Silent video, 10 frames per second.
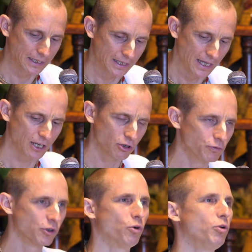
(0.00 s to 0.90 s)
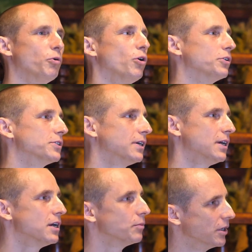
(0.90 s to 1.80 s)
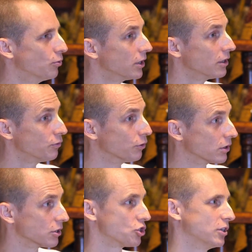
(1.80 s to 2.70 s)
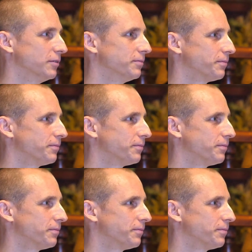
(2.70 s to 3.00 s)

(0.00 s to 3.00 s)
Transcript: king of the whole world, but he wanted it for Krishna.